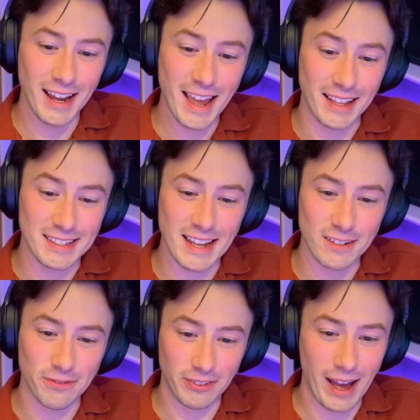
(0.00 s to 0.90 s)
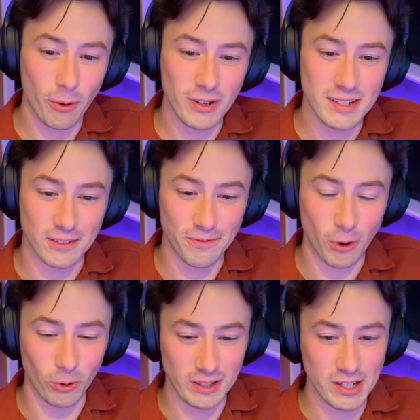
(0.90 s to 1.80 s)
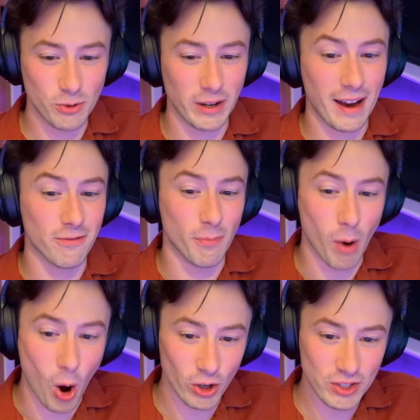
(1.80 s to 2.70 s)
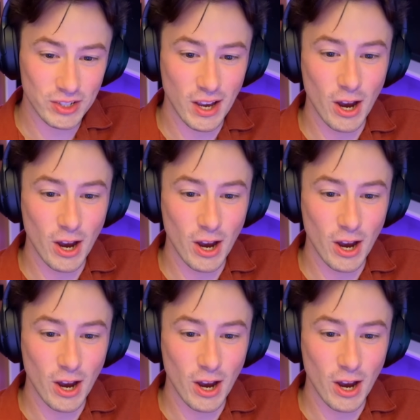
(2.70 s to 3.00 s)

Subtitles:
Instead of flowers and foliage, we have moss.